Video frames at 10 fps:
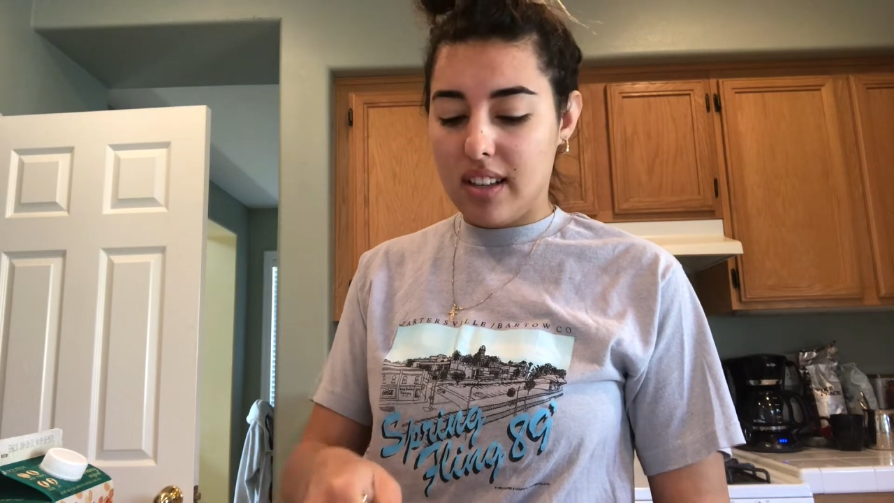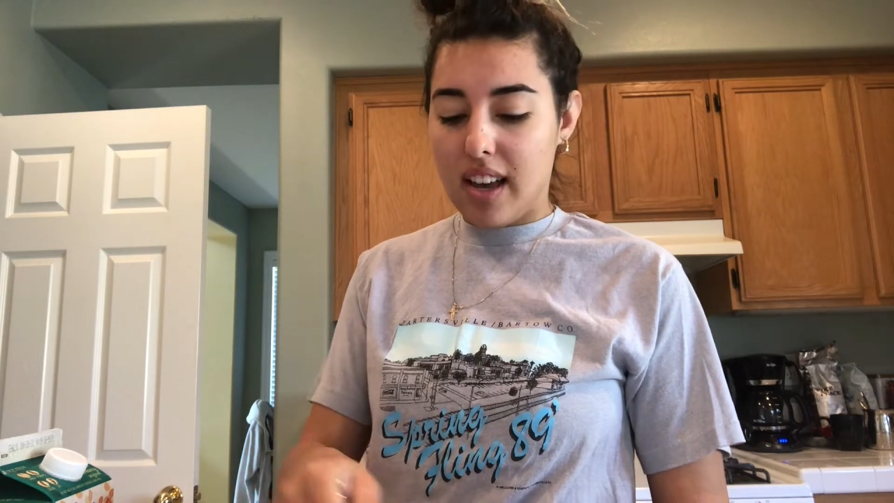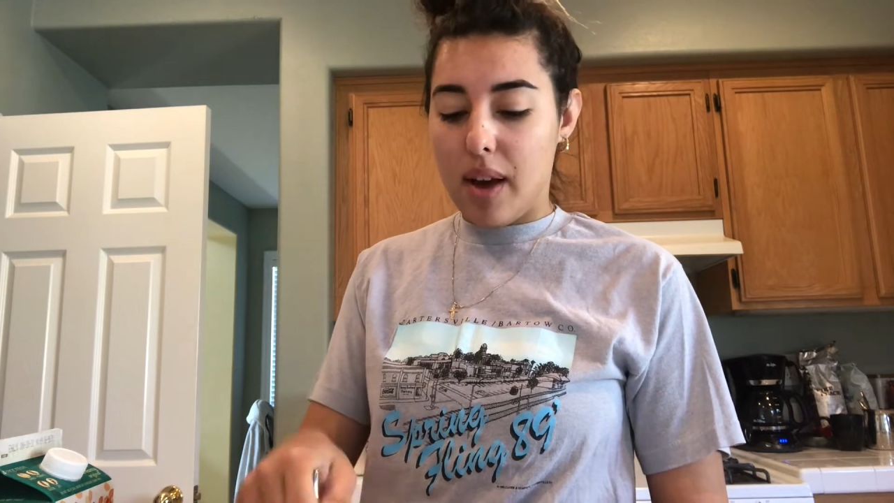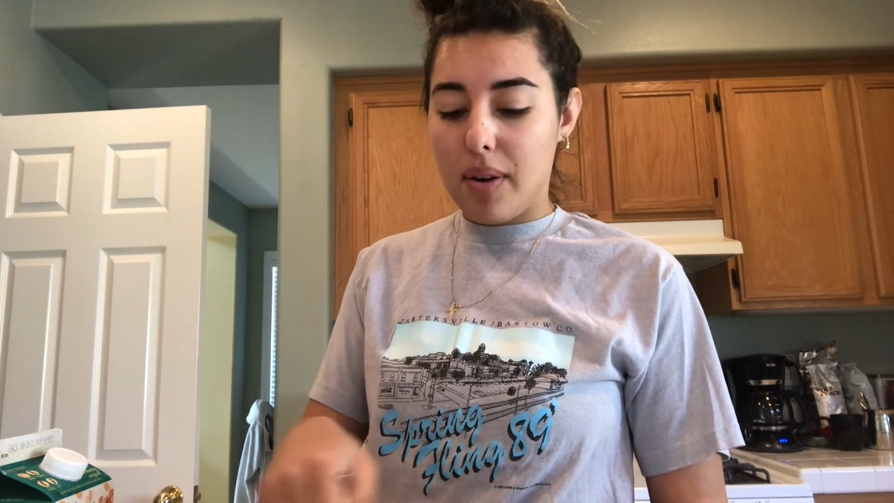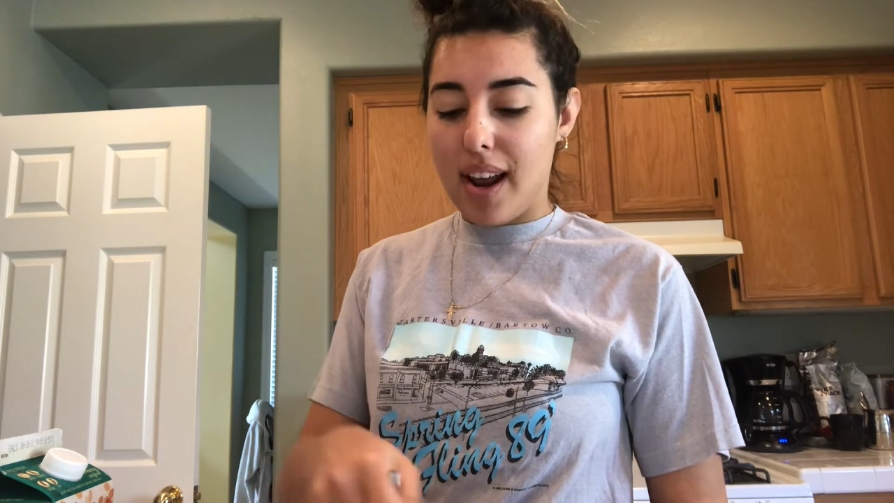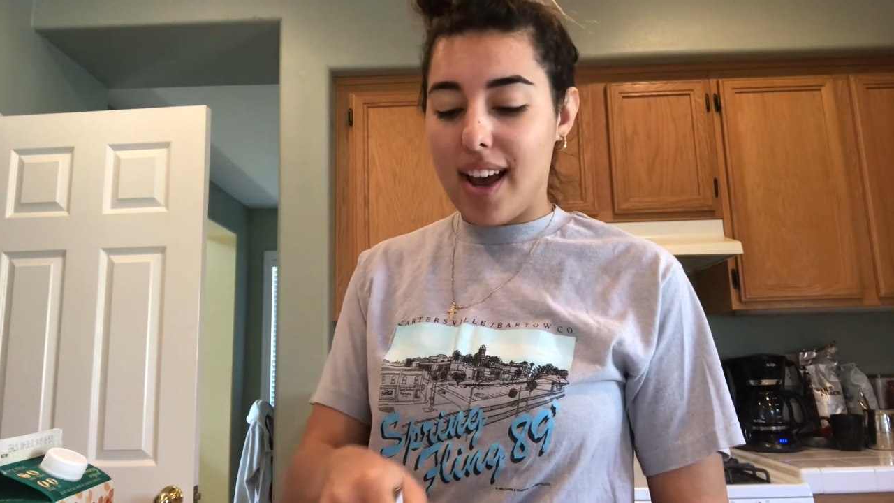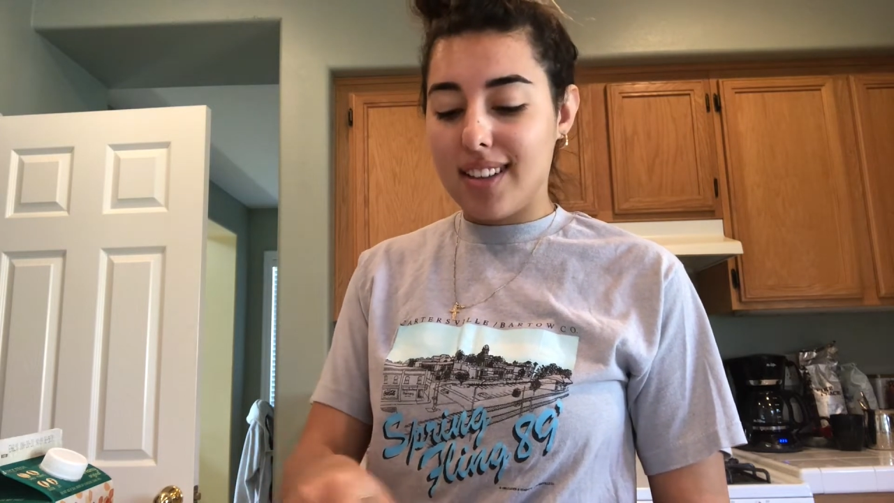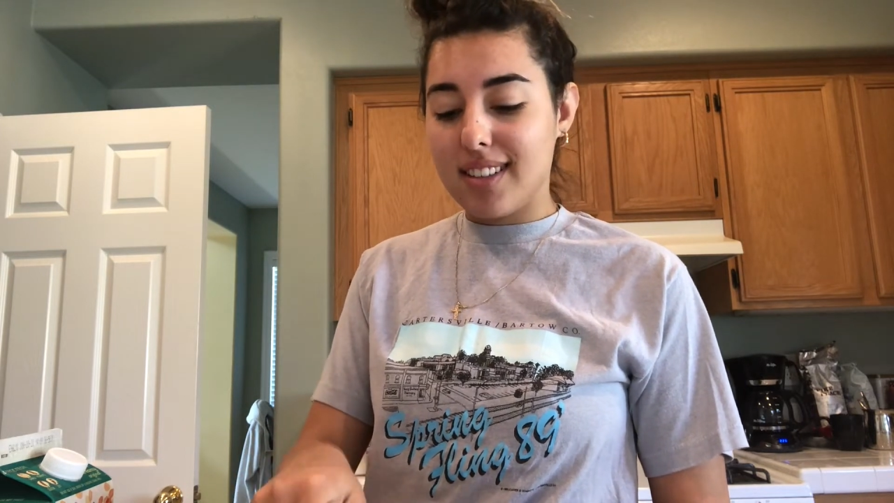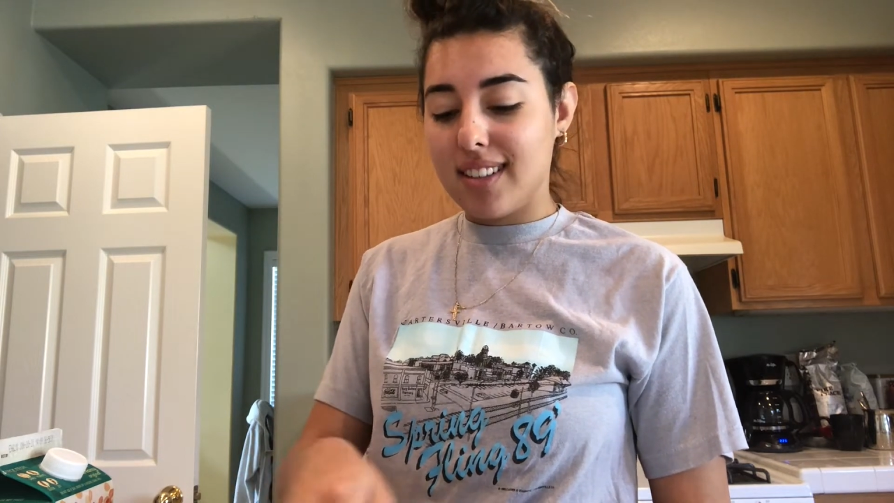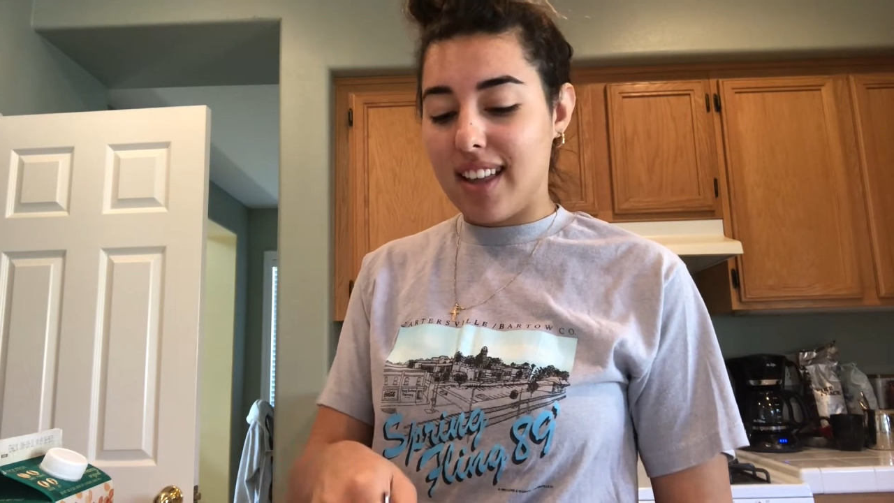I would
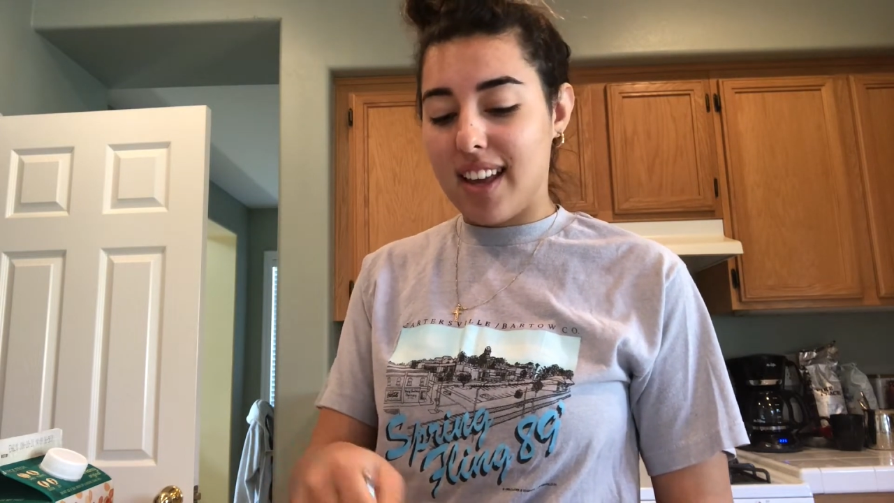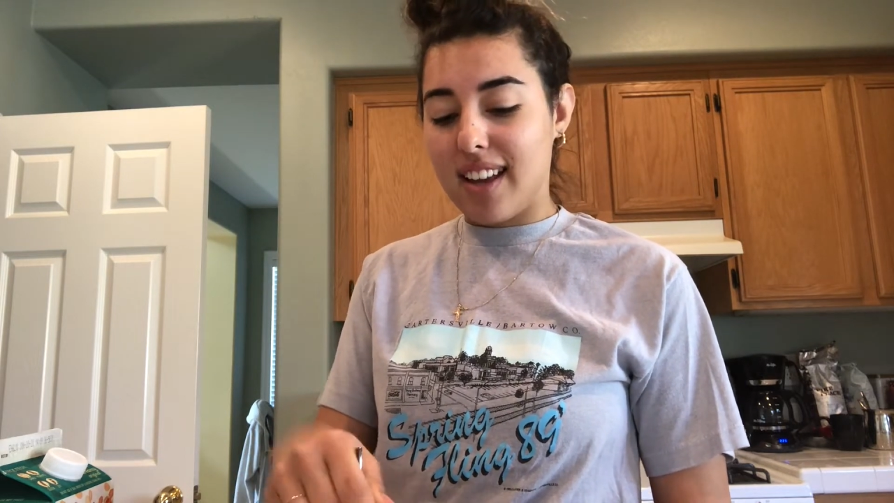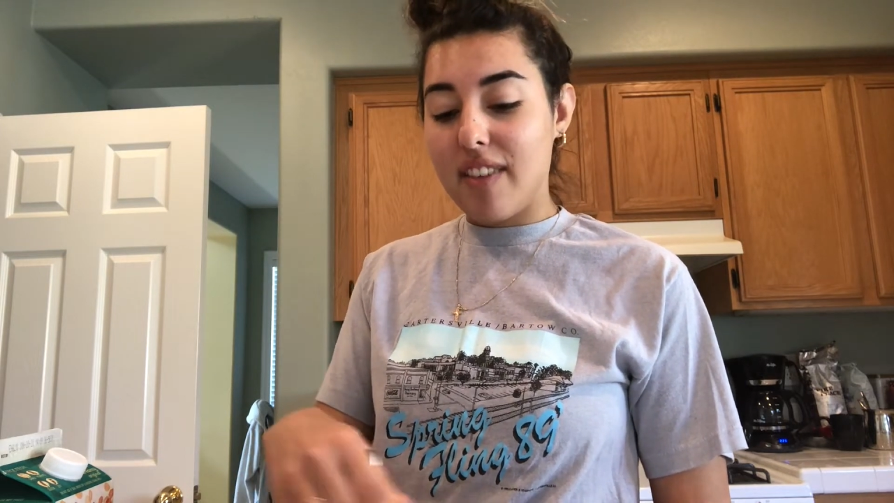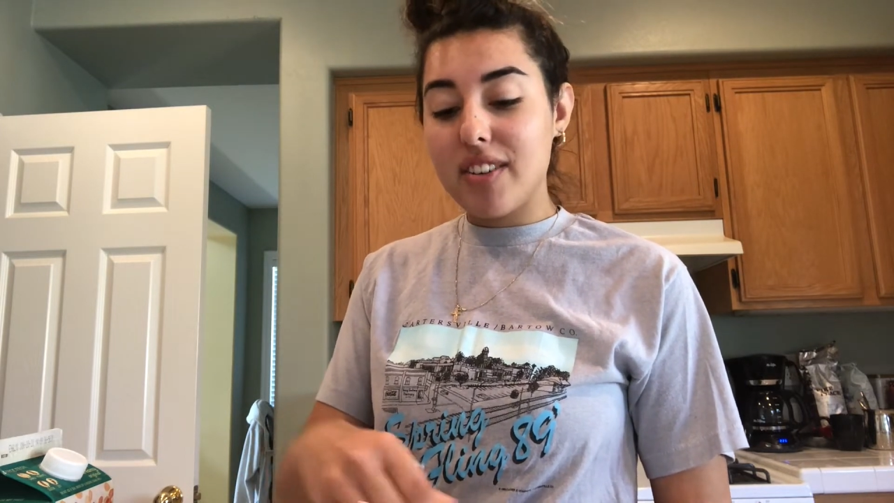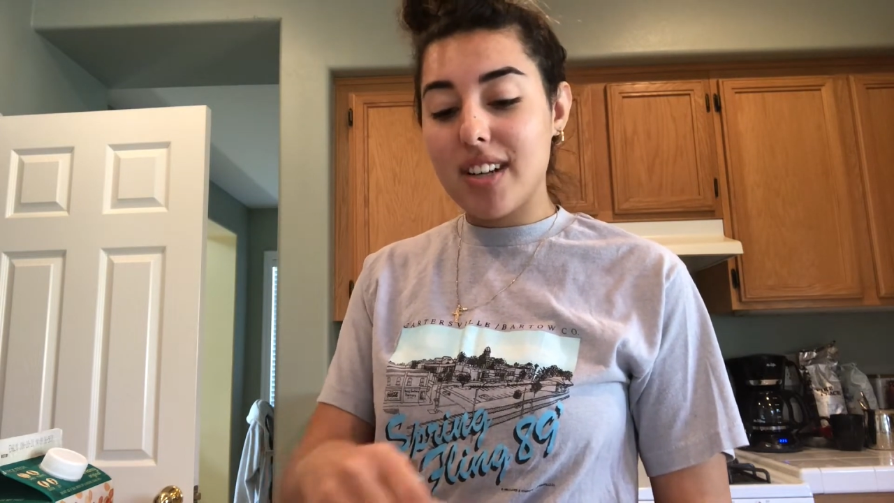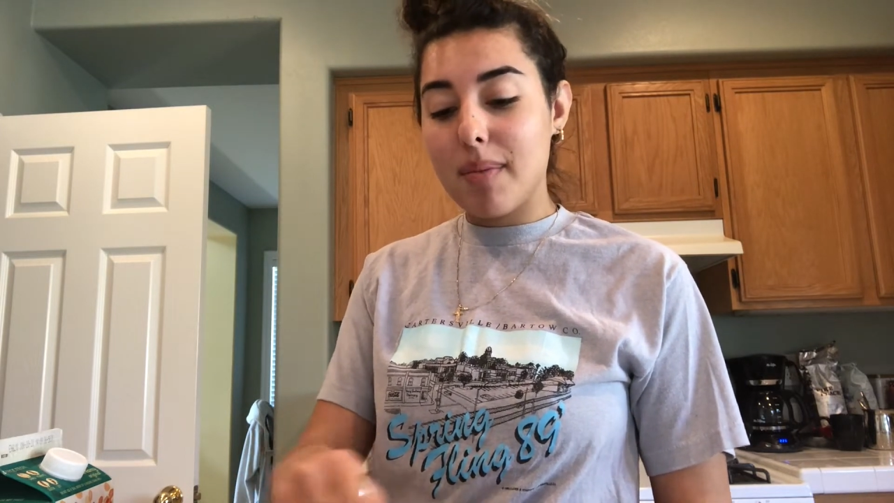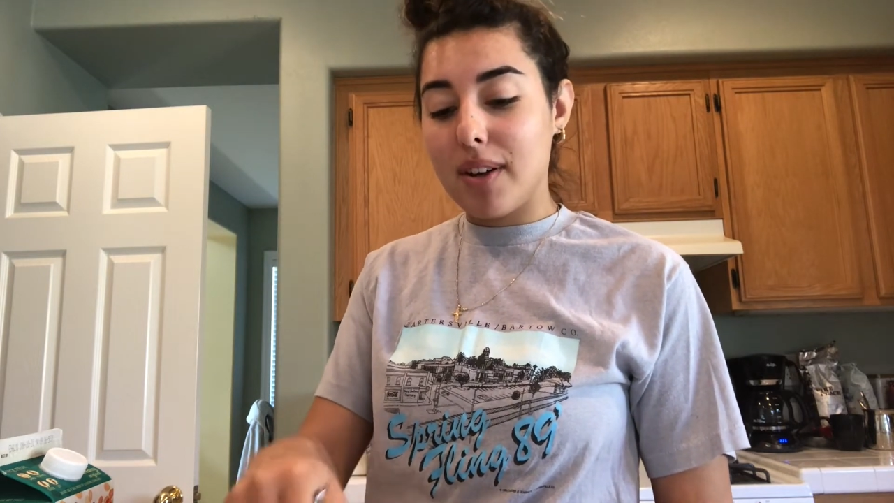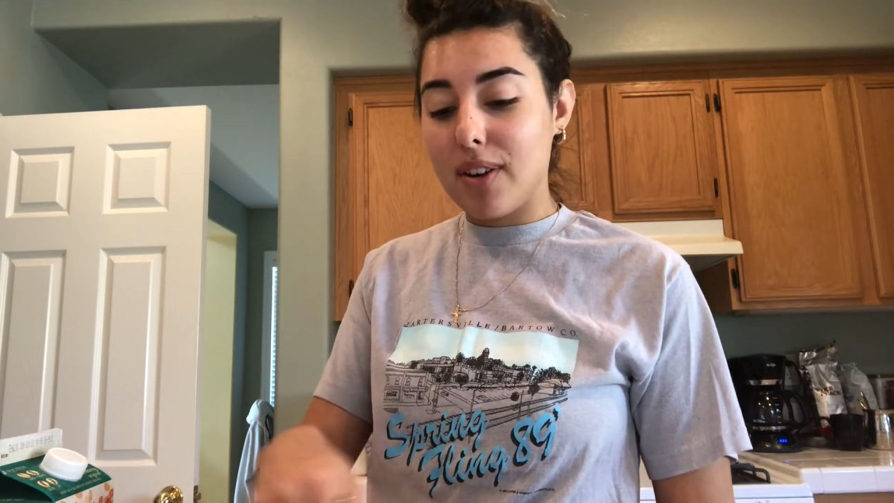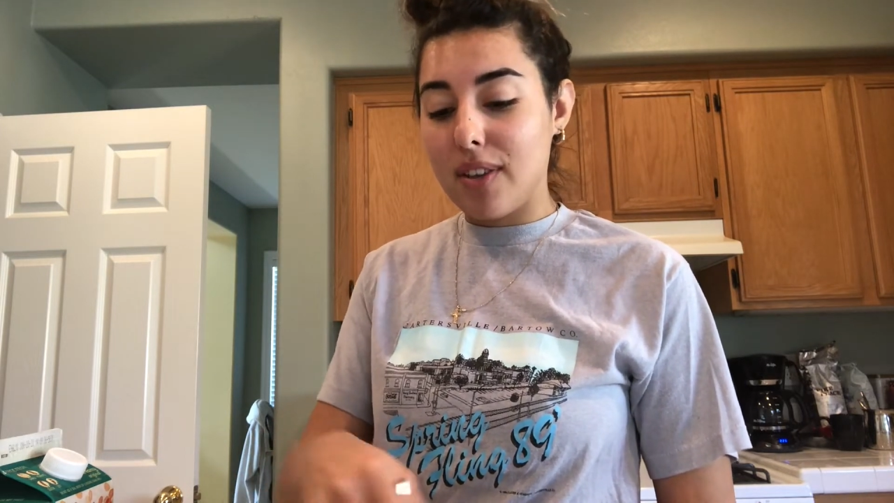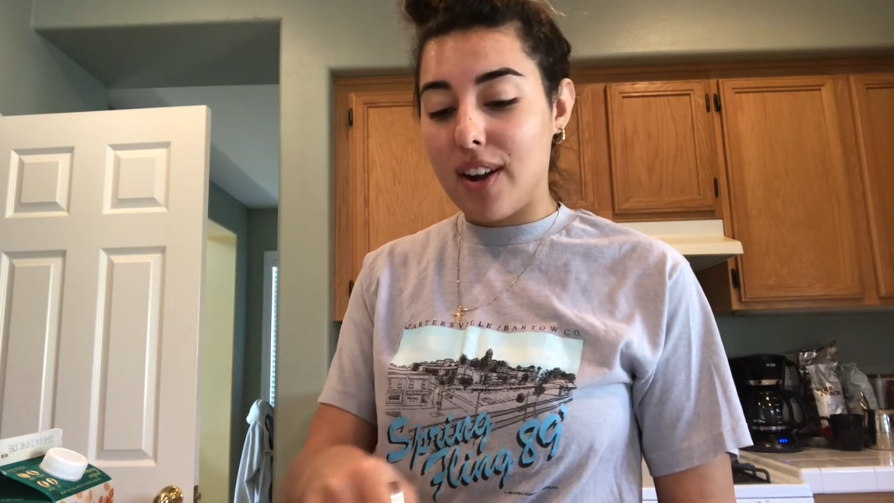ask, like, every time I
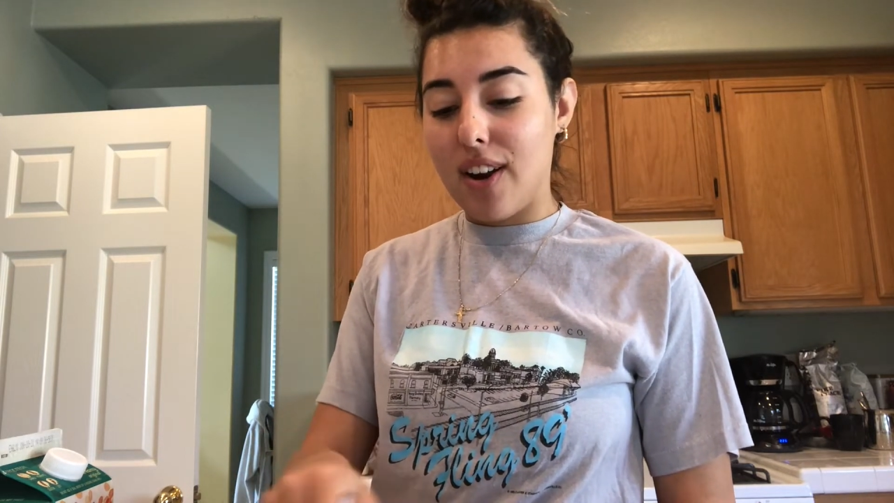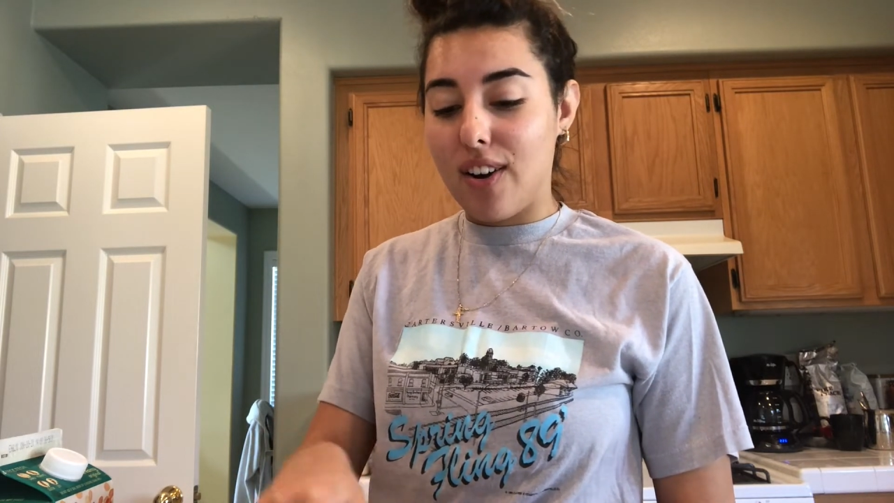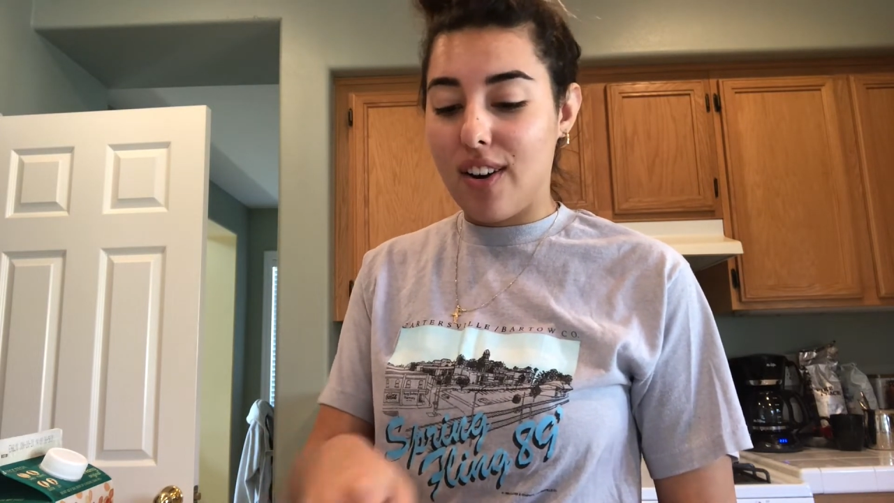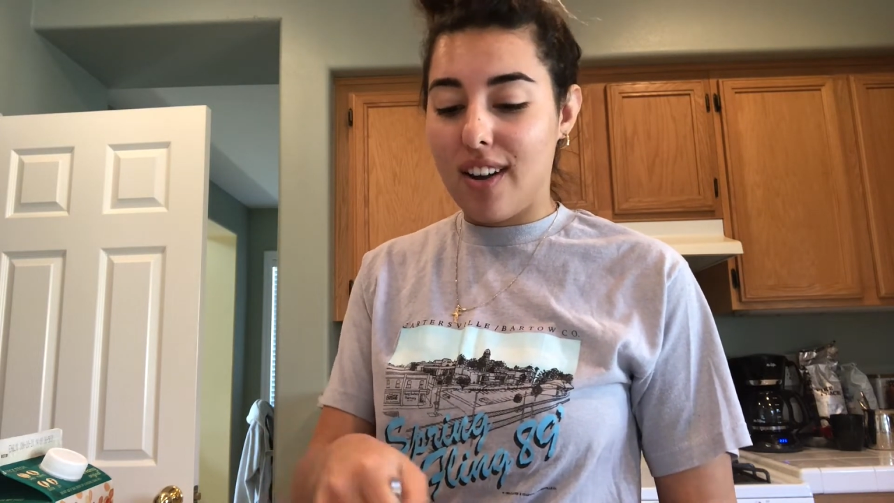go there,